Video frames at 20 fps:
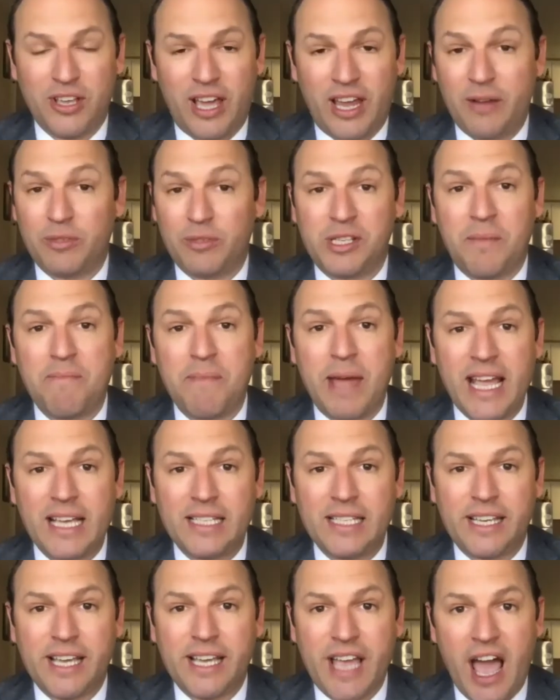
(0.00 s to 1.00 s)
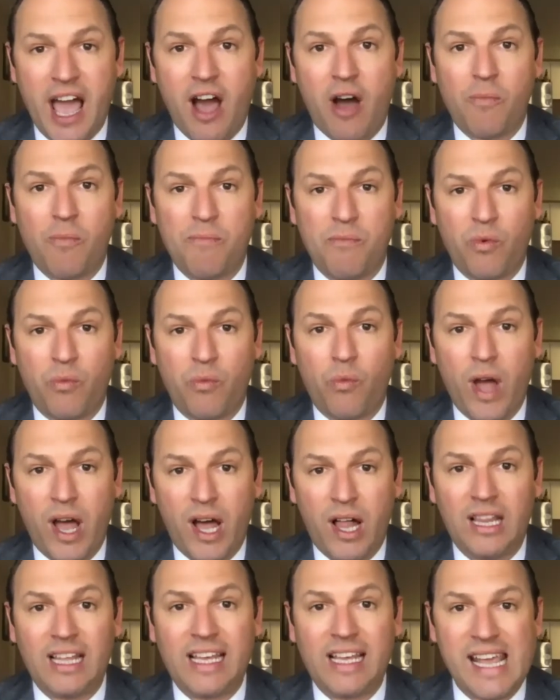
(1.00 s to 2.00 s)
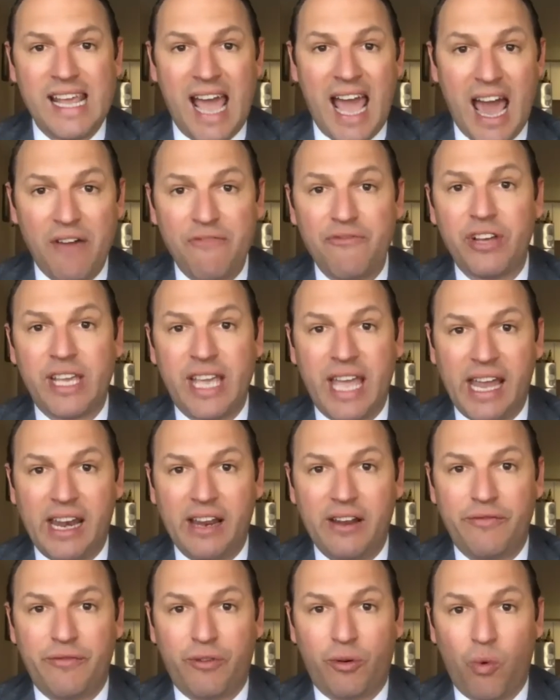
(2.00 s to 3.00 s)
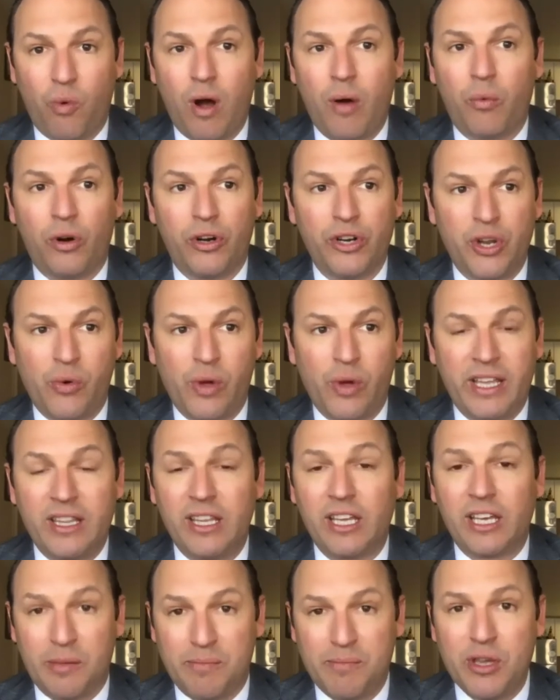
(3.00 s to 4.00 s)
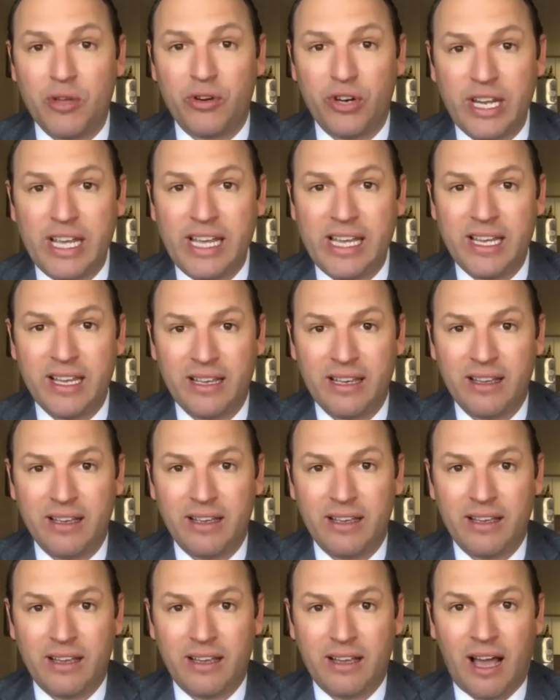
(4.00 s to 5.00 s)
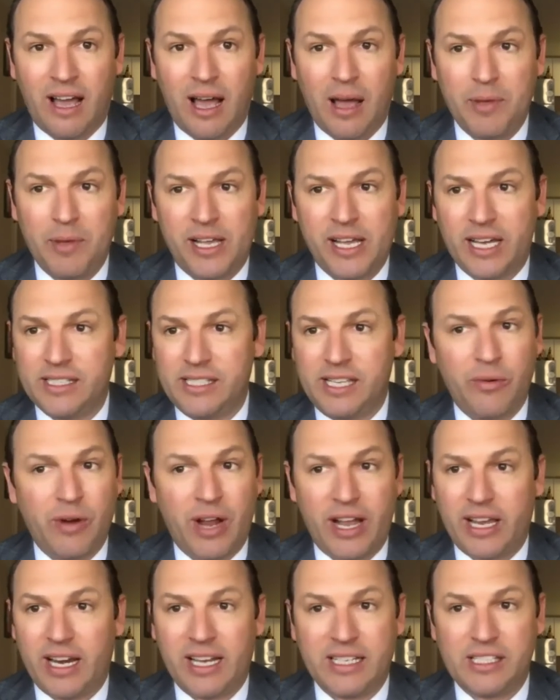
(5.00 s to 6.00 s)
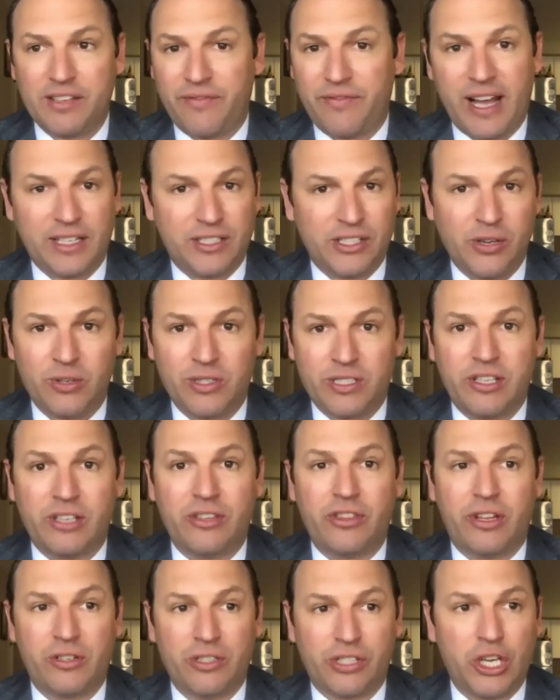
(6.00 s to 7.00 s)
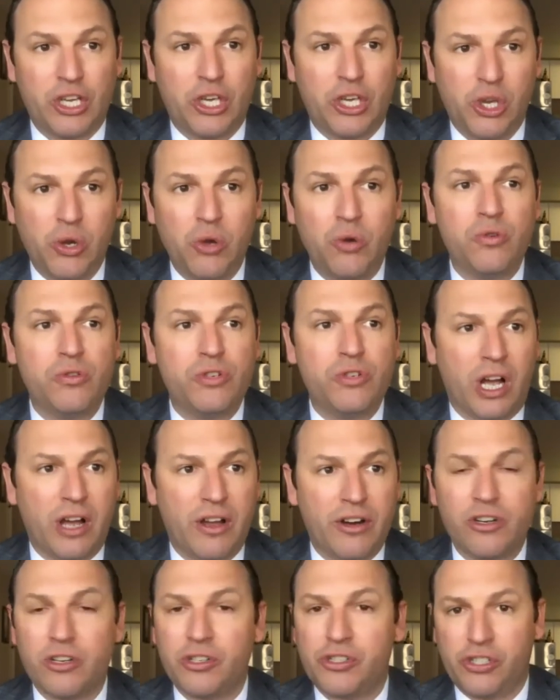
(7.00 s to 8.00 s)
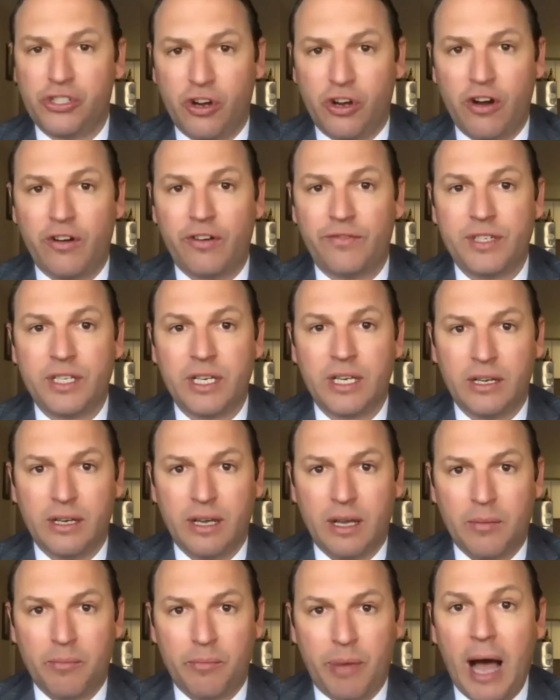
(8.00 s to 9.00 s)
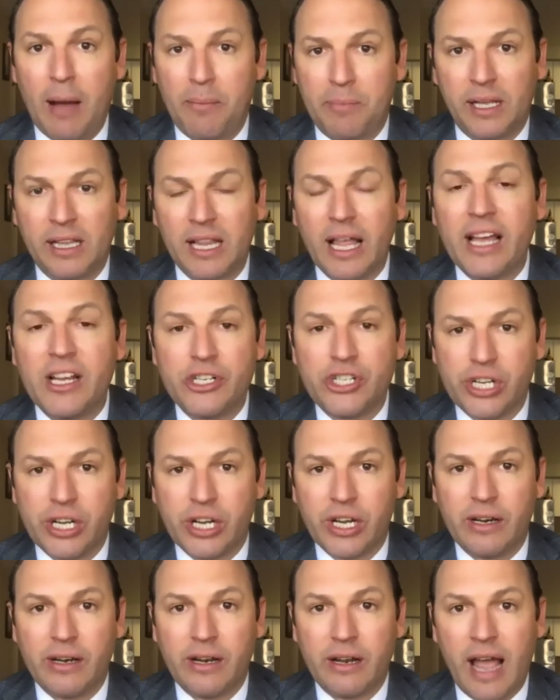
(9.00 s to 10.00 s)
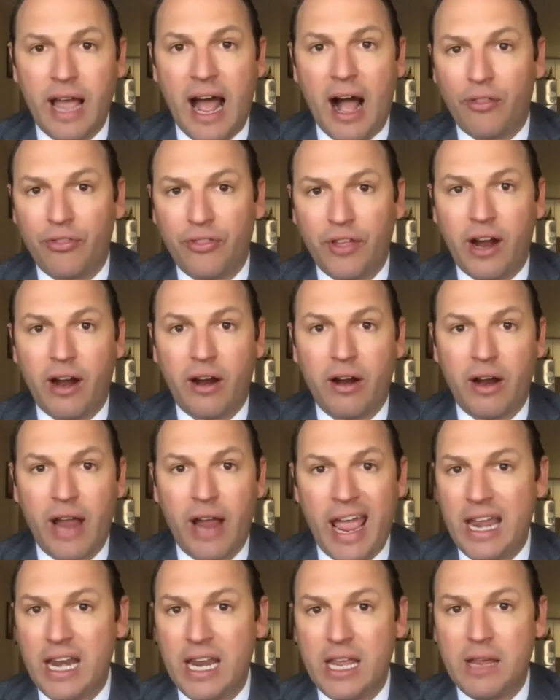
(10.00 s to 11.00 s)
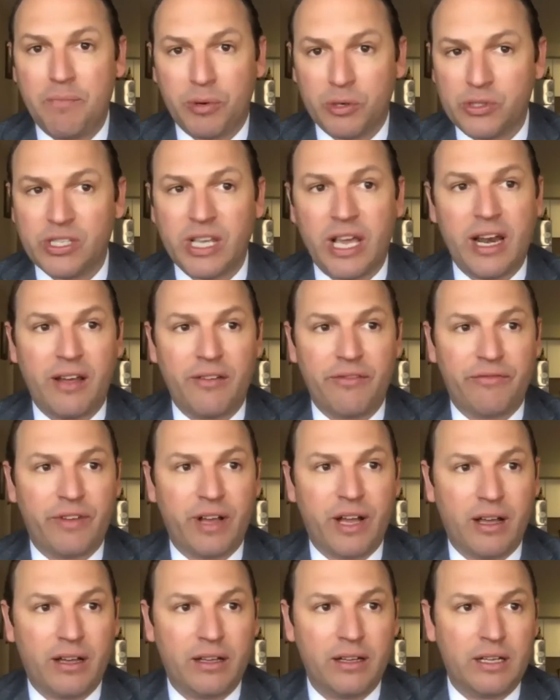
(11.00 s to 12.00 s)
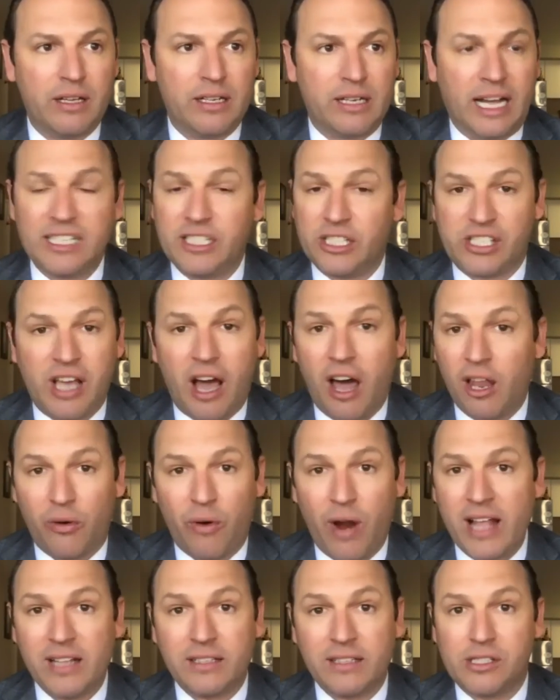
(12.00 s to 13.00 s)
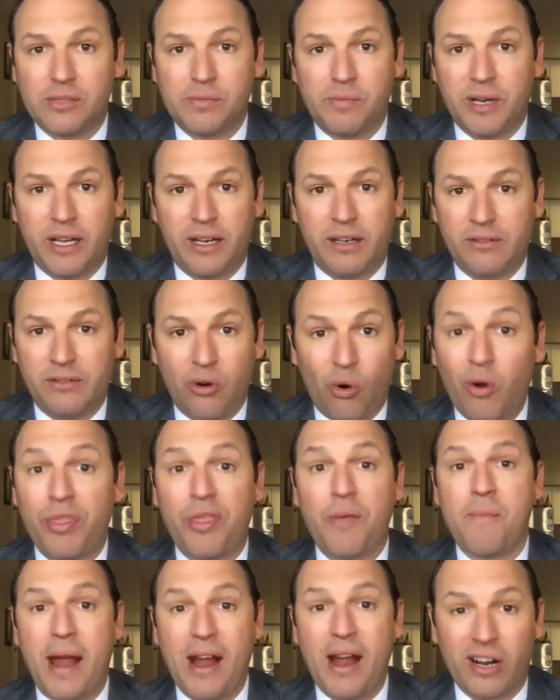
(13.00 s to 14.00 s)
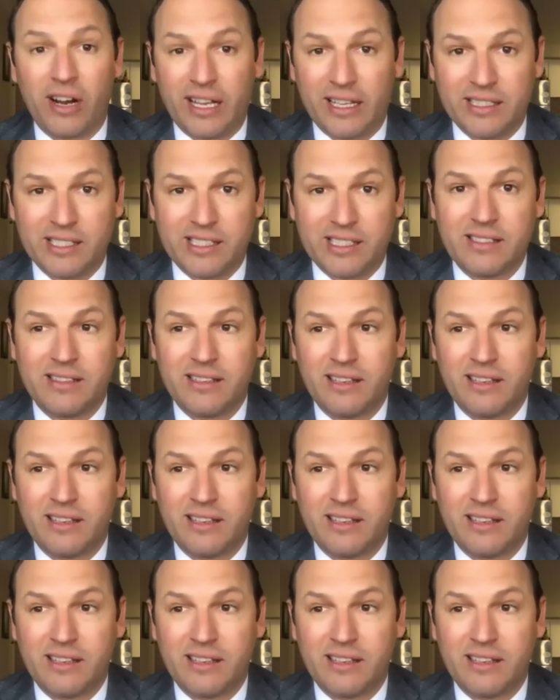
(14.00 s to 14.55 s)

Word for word: And it was amazing how well he advocated for what we're doing in the community uh, because he recognized the fact too is that there's a huge underserved population out there. Eighty yeah. percent of uh, not just Coloradans but North Americans.